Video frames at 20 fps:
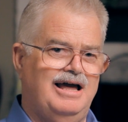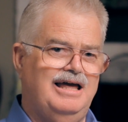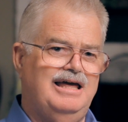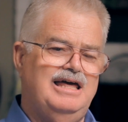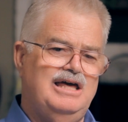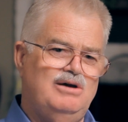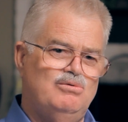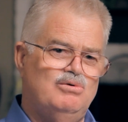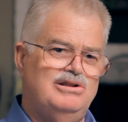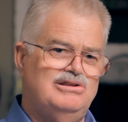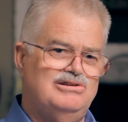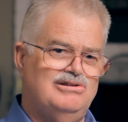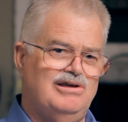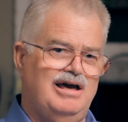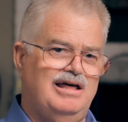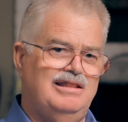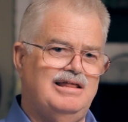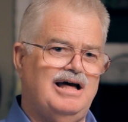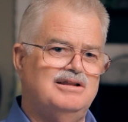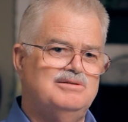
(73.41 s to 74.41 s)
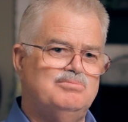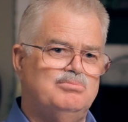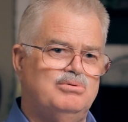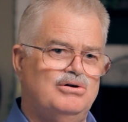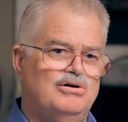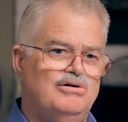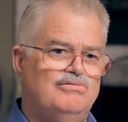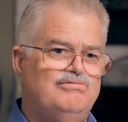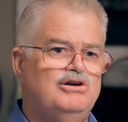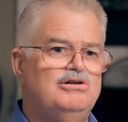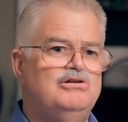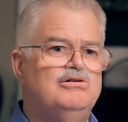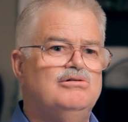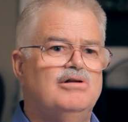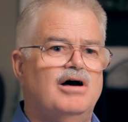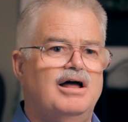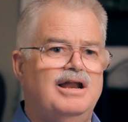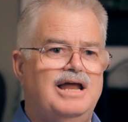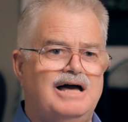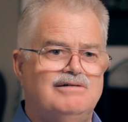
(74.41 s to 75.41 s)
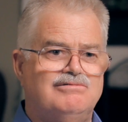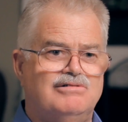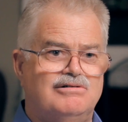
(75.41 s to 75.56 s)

he would say that's proof you do not have